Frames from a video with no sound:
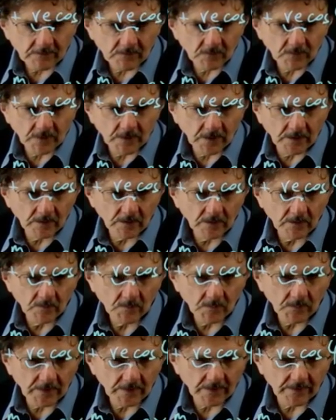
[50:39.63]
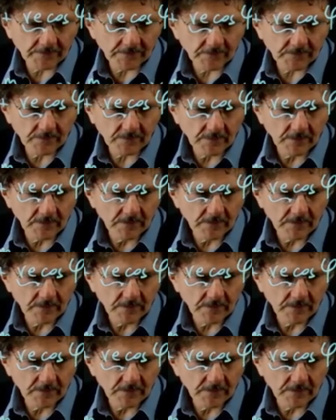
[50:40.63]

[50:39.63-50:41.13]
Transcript: square plus